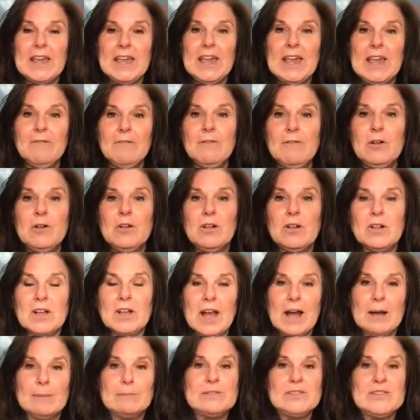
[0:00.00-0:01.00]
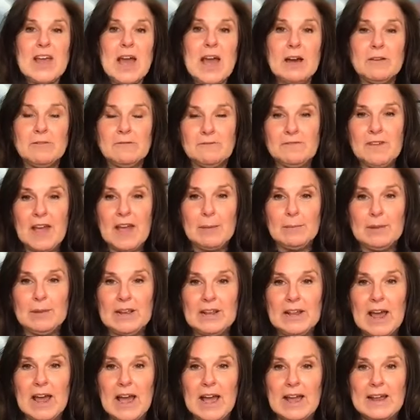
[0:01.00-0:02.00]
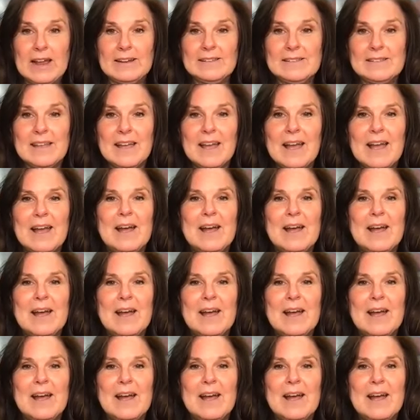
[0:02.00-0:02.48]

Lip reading: evil comes down family lines,